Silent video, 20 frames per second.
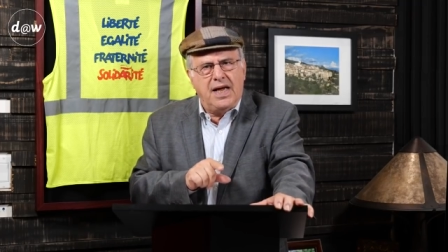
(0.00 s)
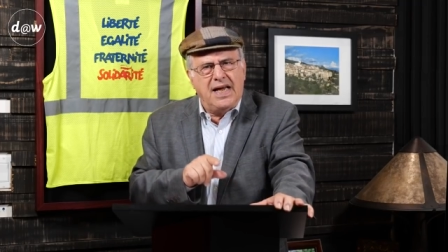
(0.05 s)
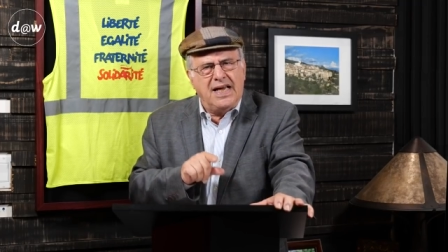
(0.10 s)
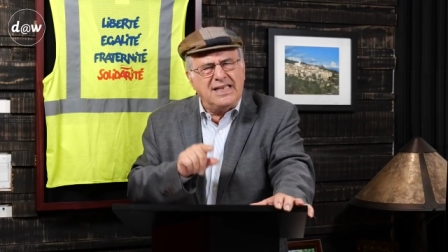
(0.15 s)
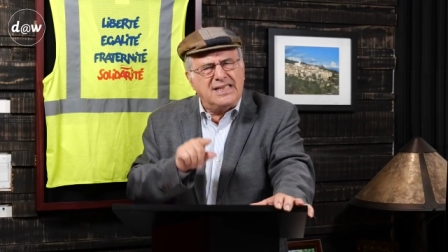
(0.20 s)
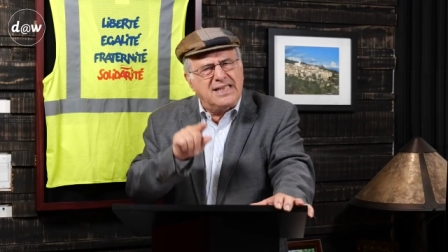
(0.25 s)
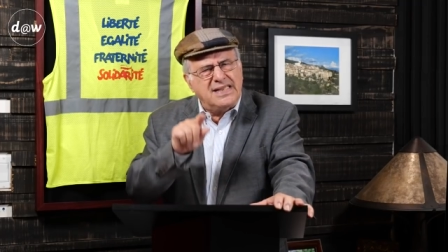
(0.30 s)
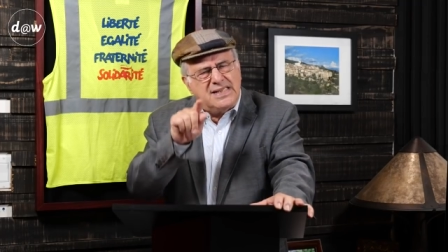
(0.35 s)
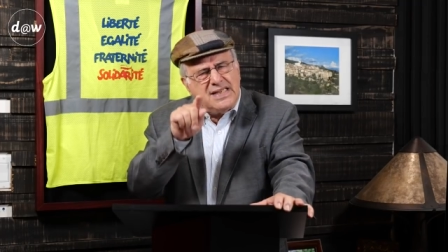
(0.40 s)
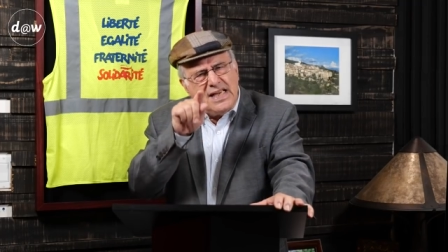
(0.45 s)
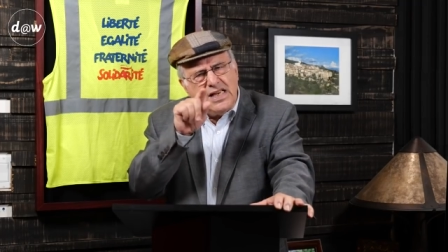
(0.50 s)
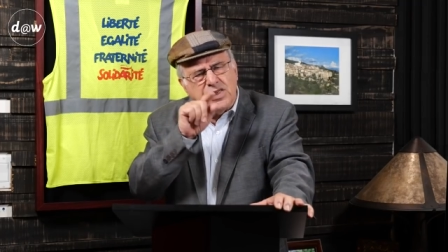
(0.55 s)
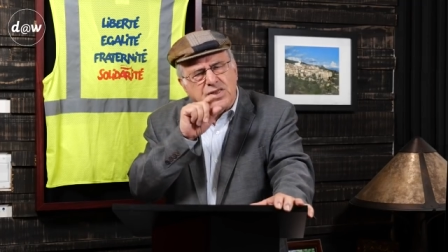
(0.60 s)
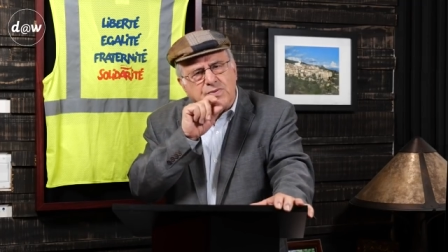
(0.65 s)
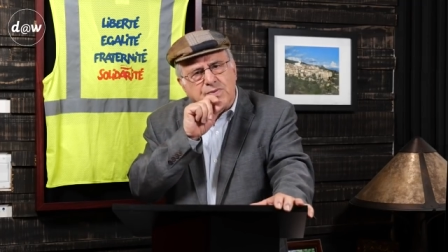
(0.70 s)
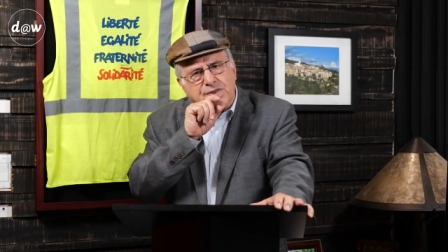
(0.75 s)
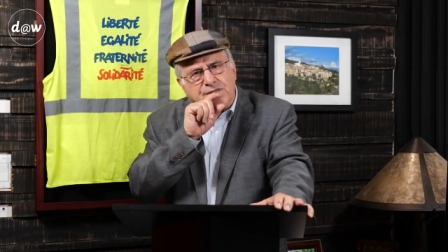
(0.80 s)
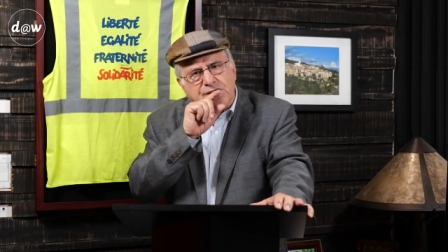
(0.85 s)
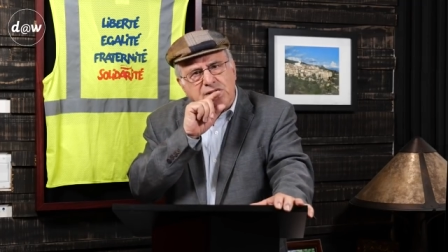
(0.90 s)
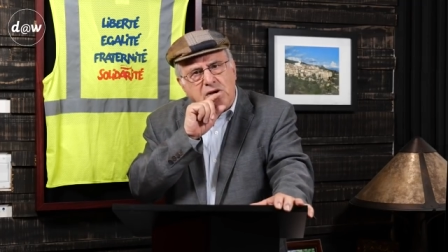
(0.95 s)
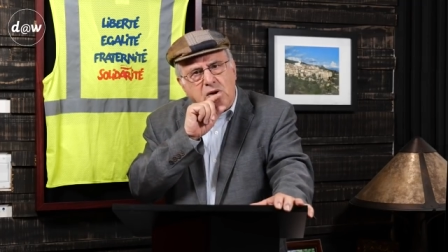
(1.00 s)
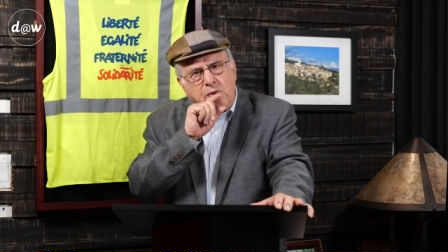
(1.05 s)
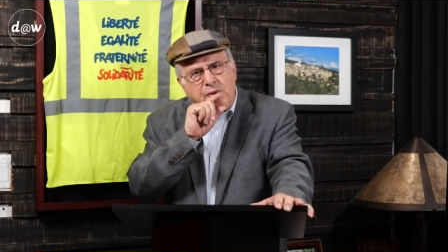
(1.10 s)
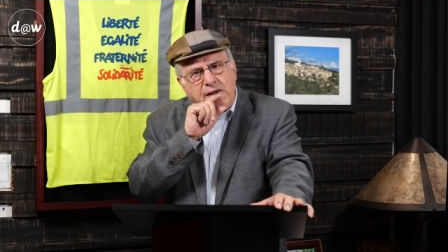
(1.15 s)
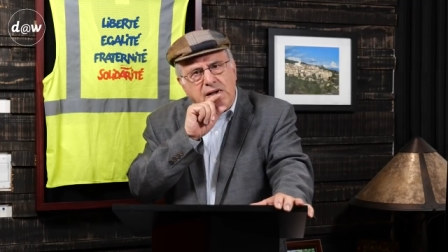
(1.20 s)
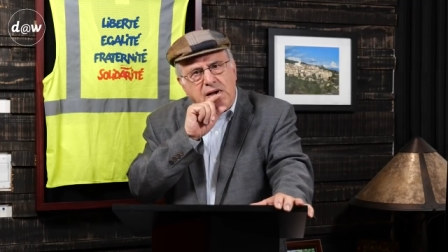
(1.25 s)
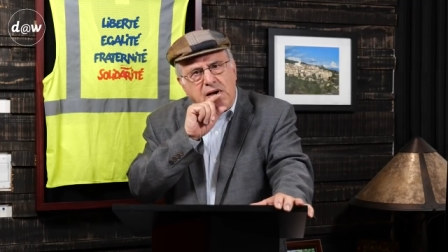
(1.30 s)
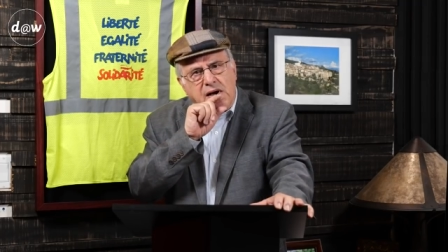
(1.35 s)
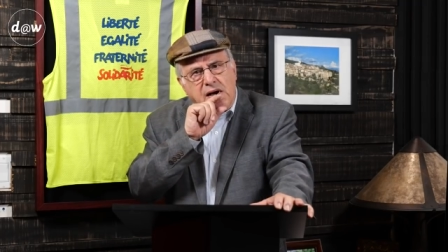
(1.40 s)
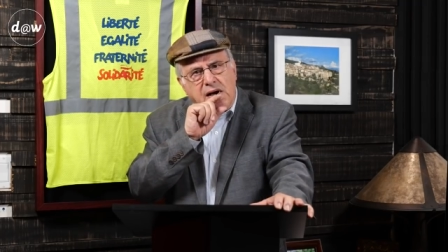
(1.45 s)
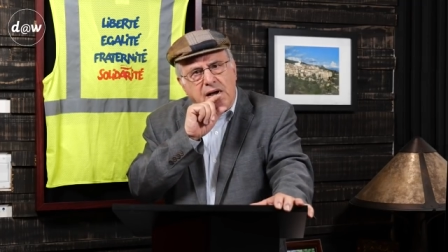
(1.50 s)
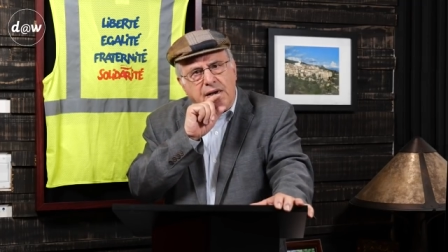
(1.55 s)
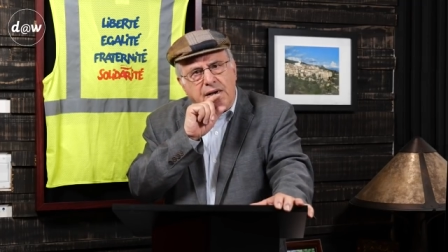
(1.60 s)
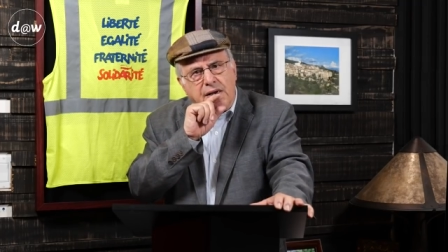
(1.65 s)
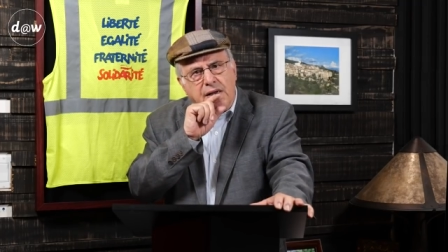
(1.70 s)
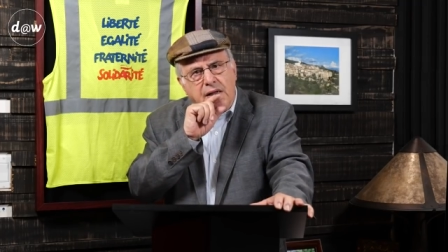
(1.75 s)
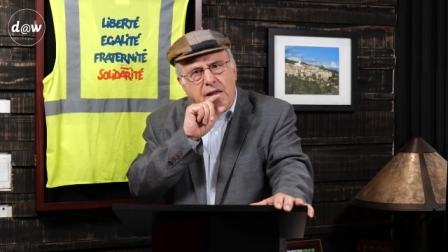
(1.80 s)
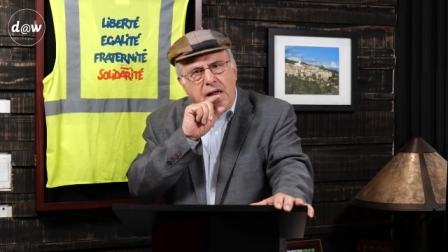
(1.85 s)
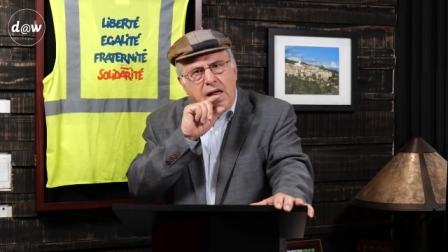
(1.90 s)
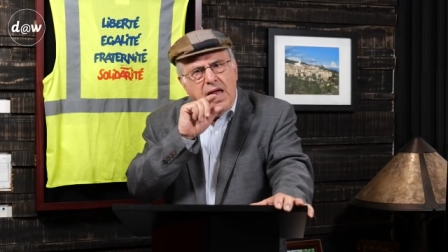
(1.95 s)
He says, Here's what's going on.
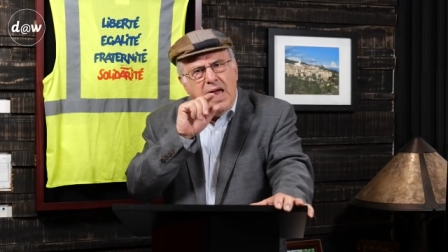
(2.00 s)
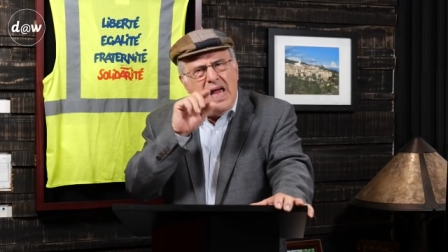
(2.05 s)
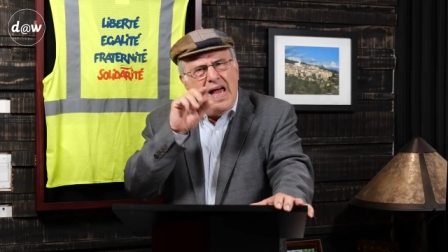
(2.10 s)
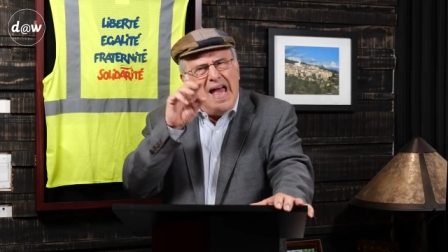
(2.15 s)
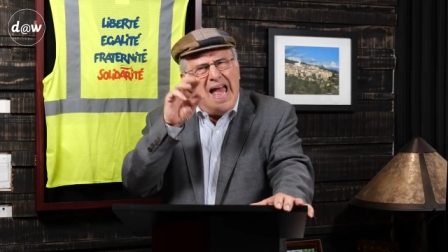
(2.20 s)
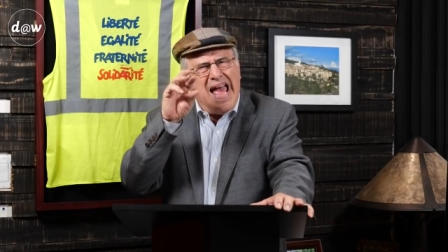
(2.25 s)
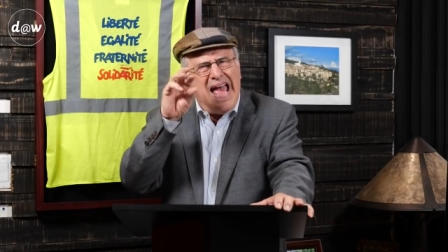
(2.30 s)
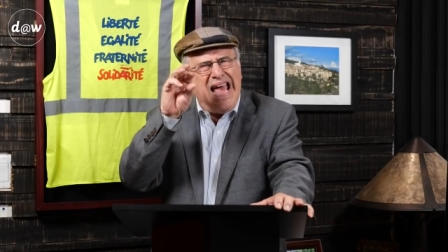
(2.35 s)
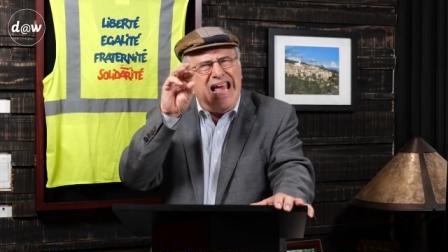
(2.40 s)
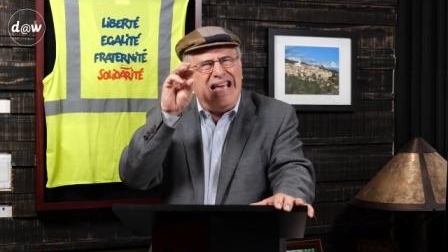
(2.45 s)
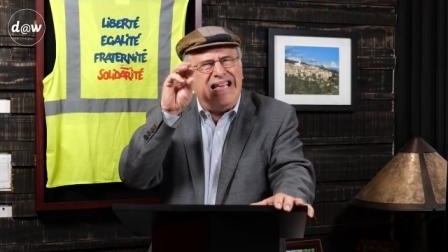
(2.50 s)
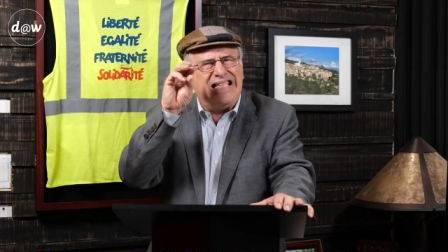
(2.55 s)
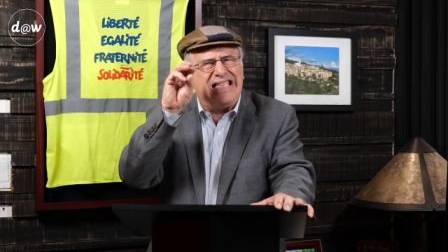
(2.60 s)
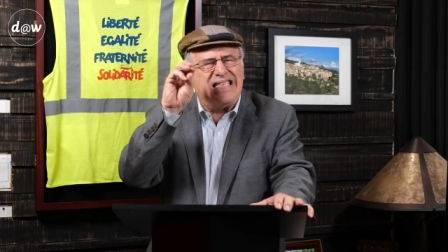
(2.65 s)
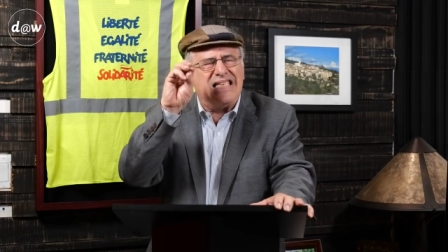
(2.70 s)
A